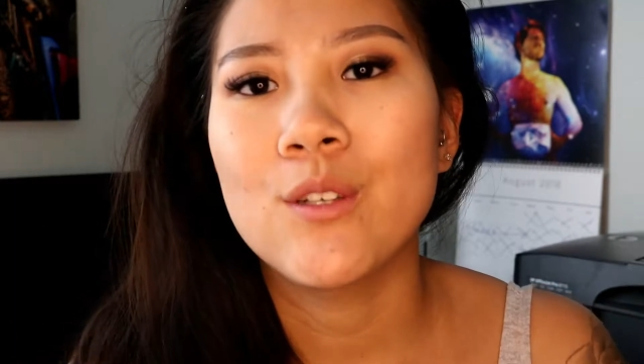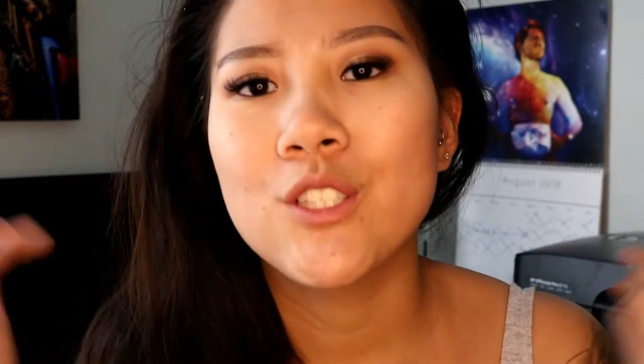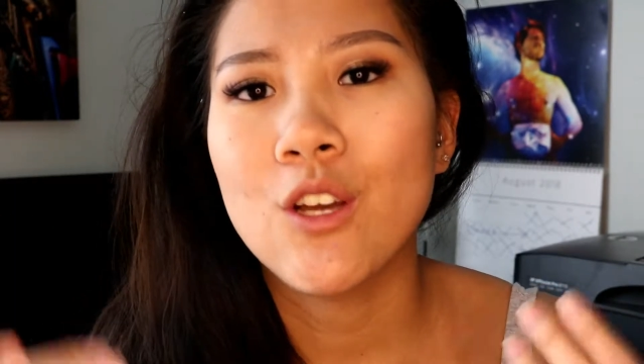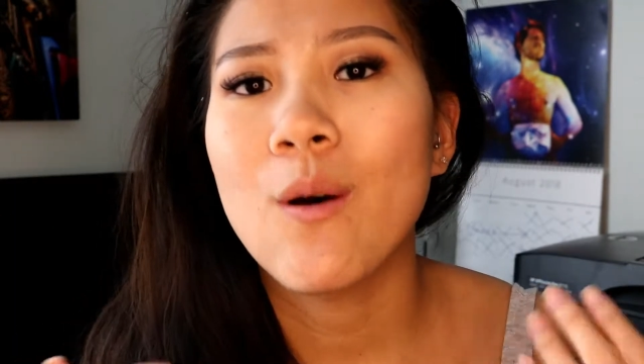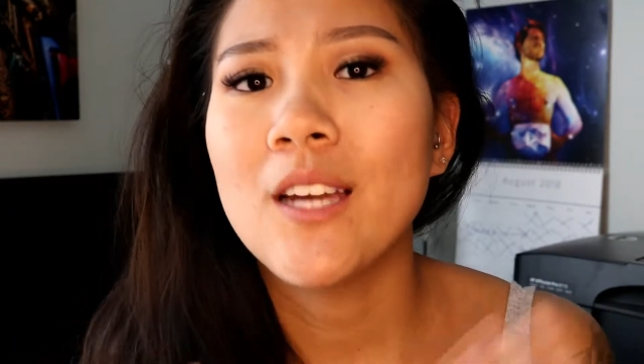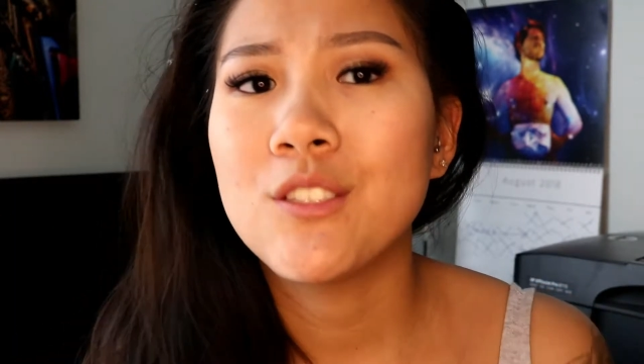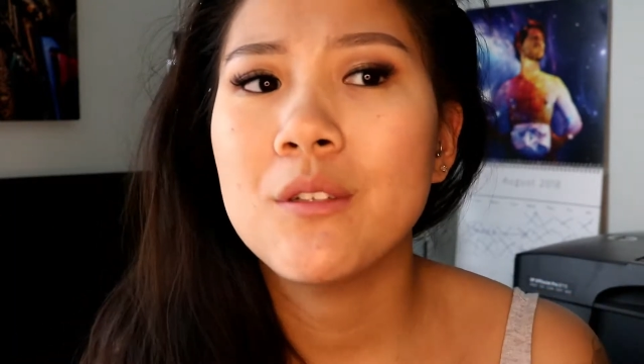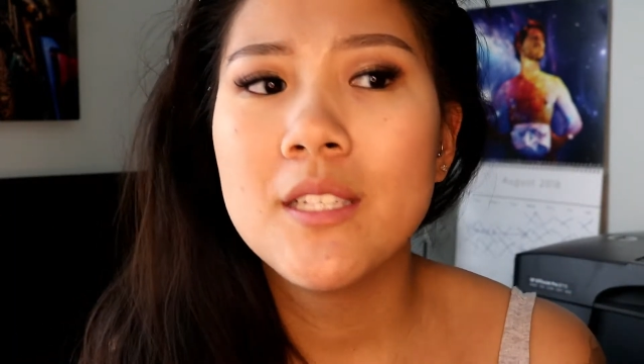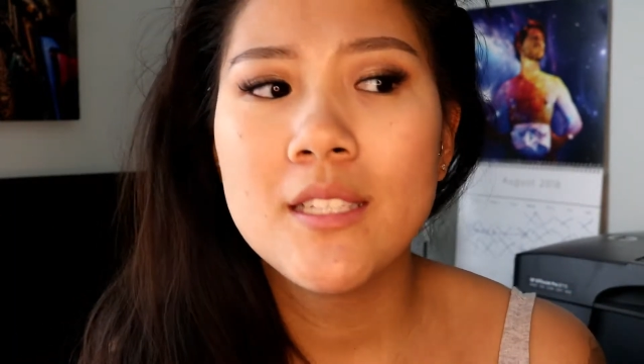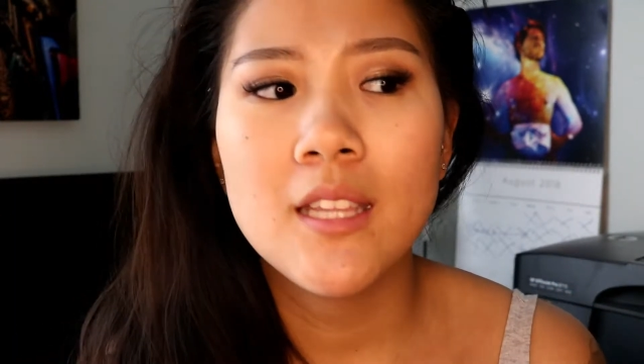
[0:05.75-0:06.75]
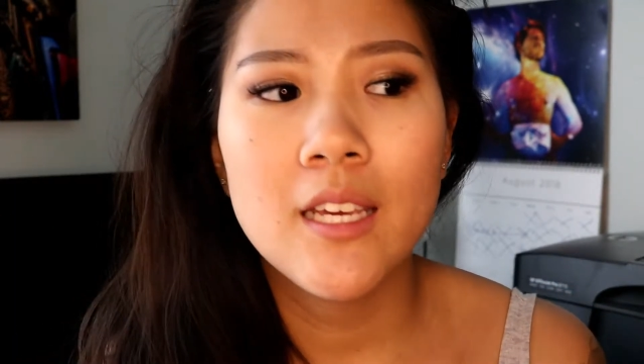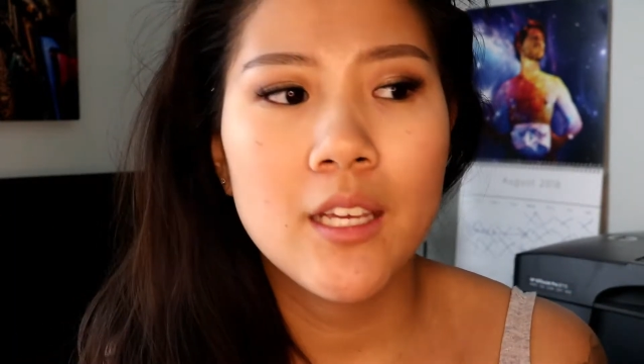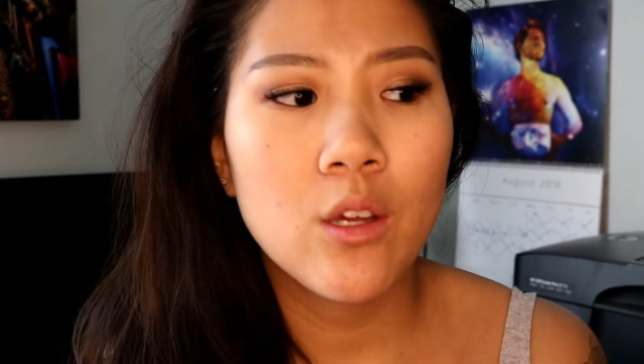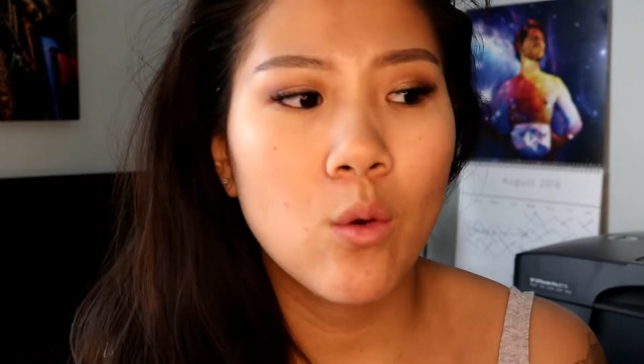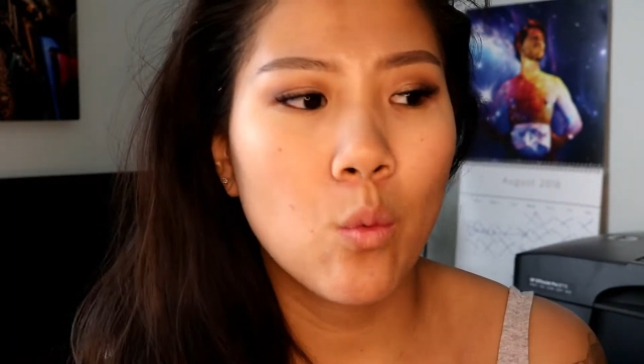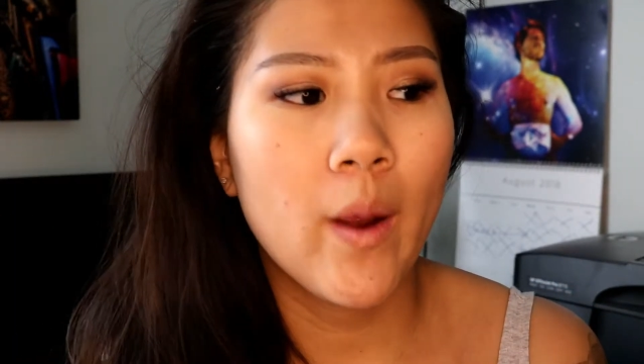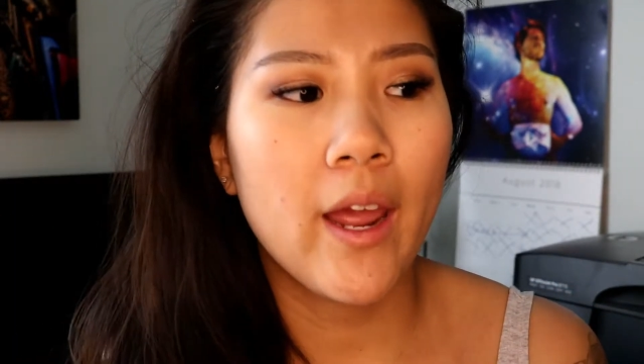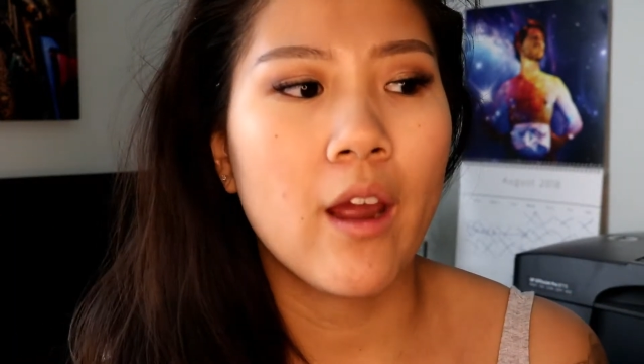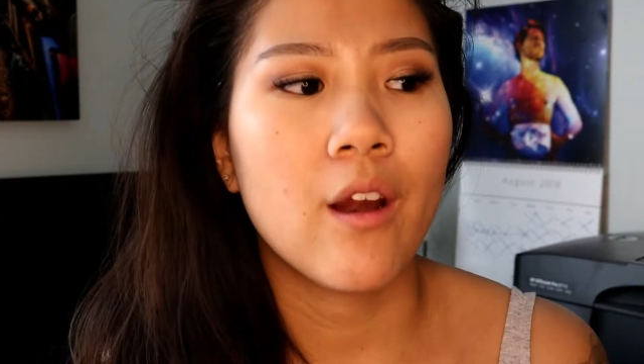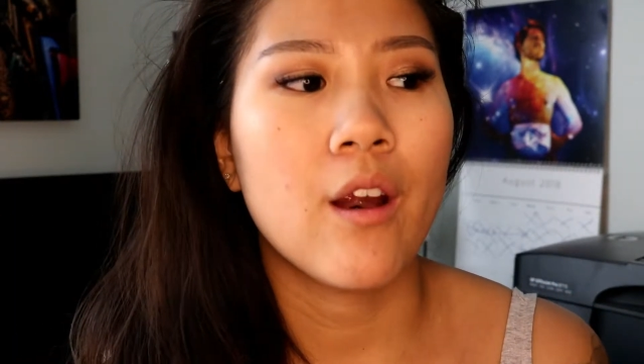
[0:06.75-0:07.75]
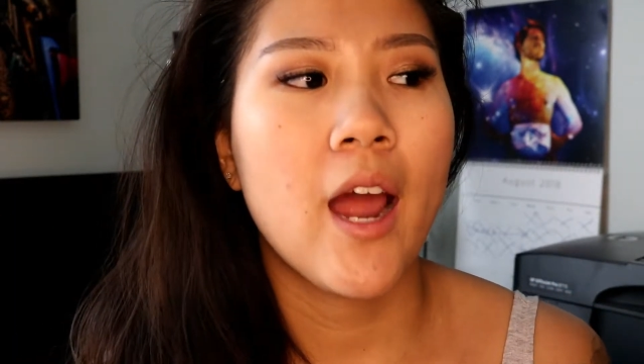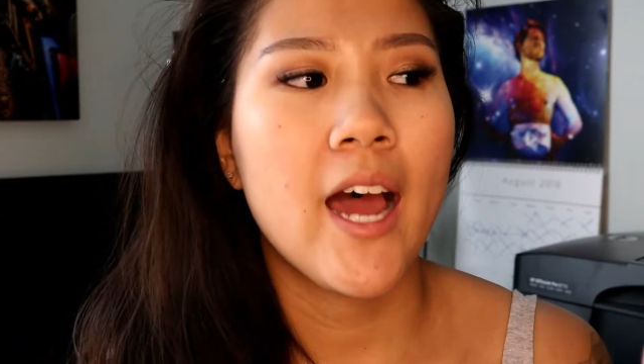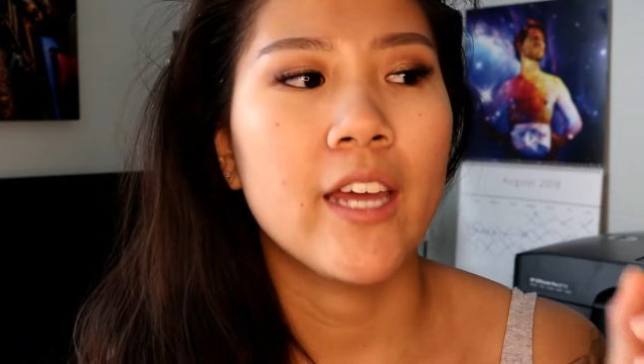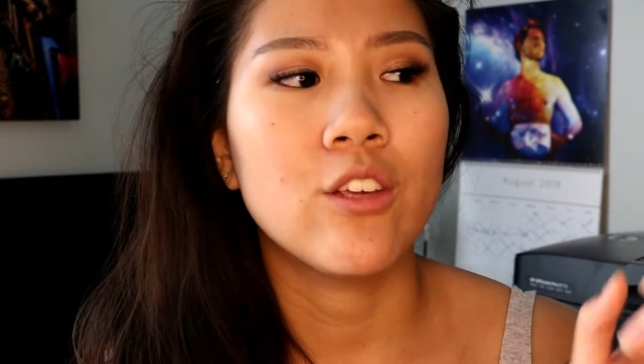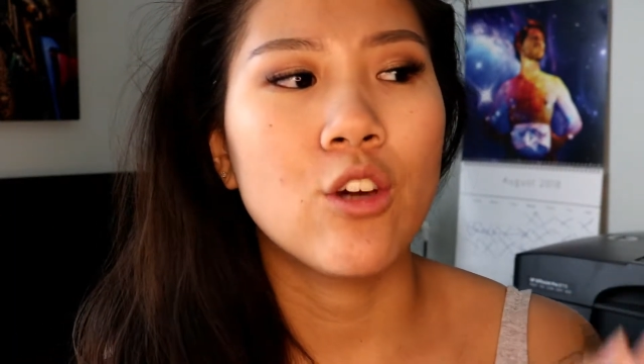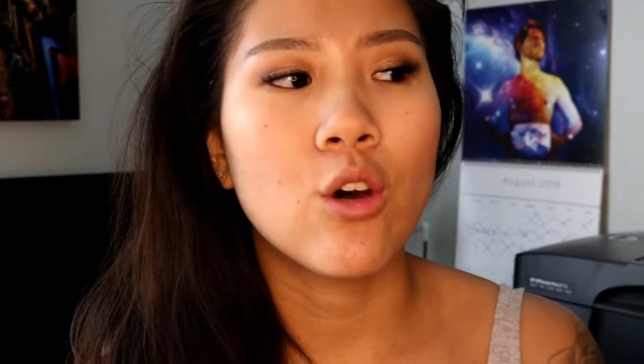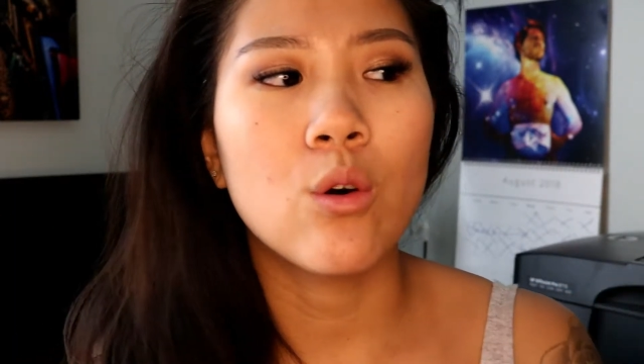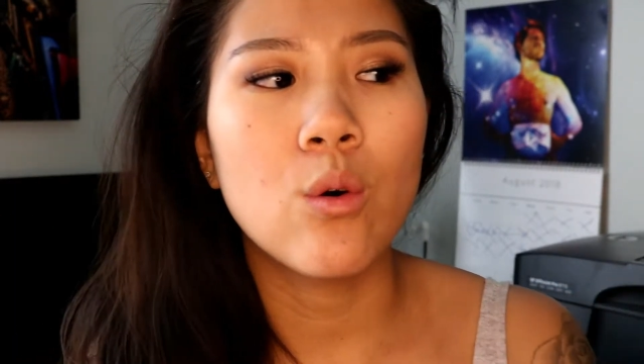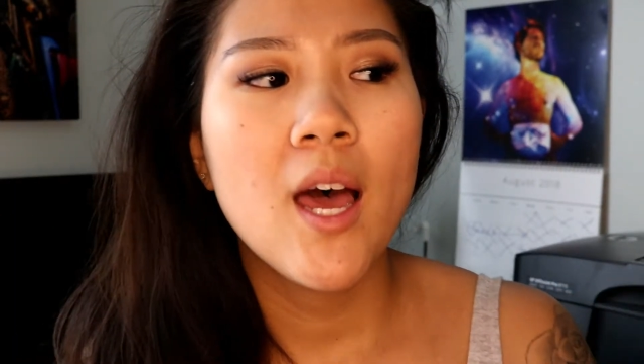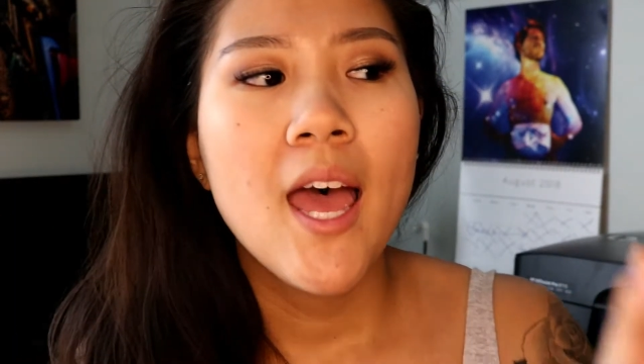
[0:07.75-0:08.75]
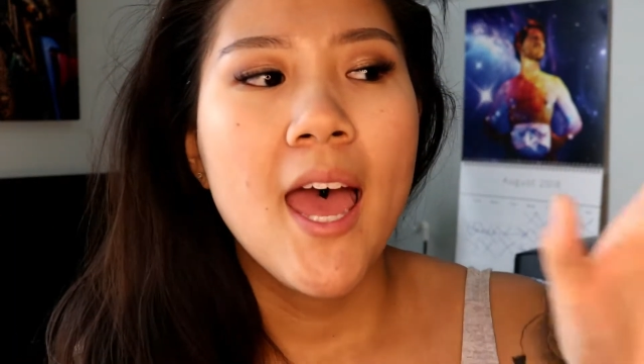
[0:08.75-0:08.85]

So I do this thing where I go